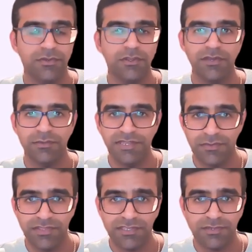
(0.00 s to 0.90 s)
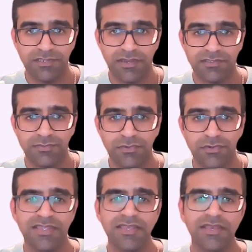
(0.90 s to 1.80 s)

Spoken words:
No, it could be done with this much kind of support.